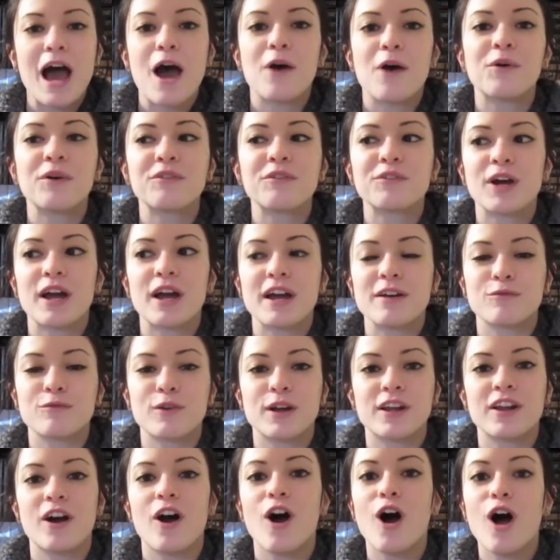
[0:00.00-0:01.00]
However, I've
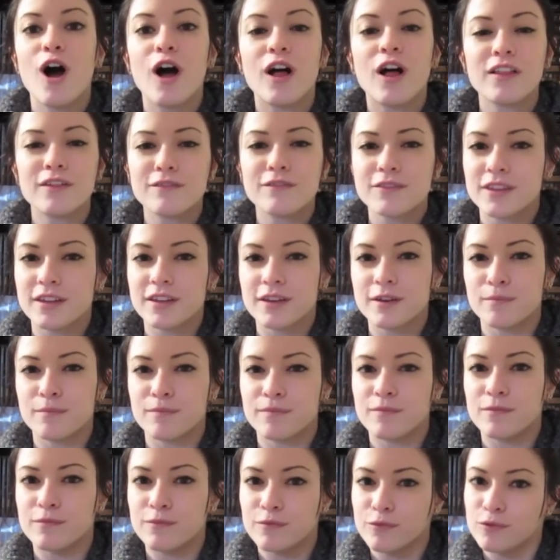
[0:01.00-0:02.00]
read all of the
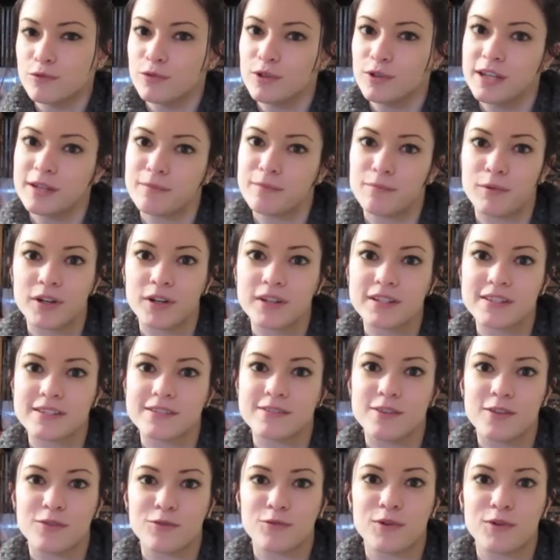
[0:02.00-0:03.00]
three books,
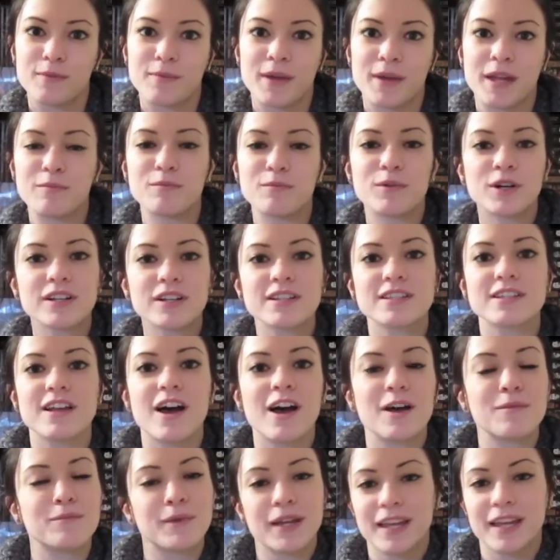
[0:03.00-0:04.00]
the three main books
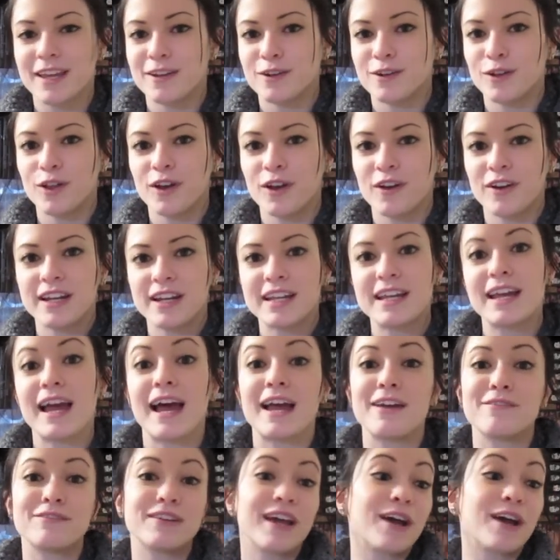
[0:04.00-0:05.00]
on my Kindle already.
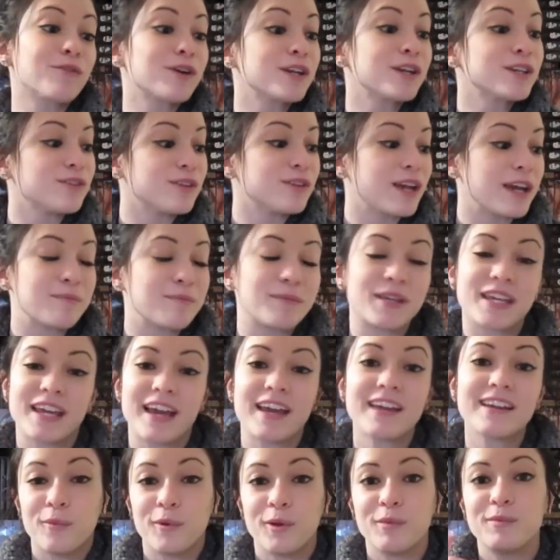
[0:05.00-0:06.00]
I have not read Unite Me
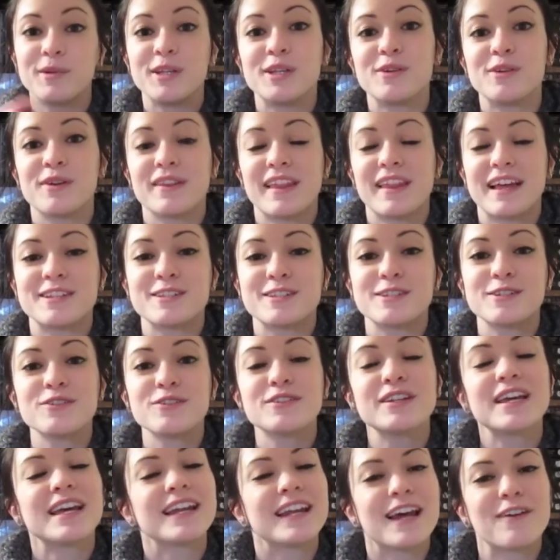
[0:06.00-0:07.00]
yet. We'll be doing that
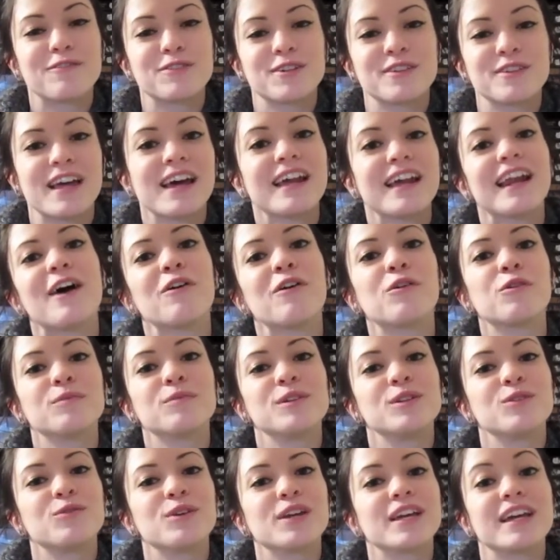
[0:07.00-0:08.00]
soon, and after that, I will
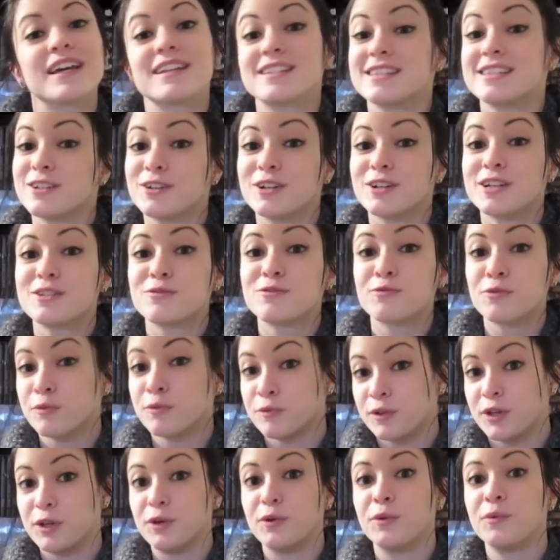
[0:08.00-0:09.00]
be doing a series
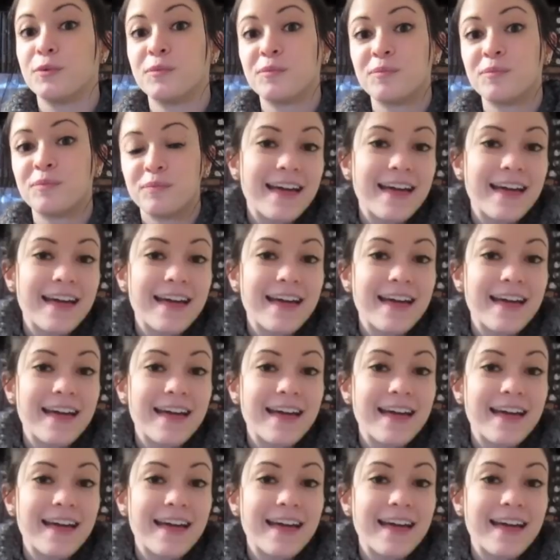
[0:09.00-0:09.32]
review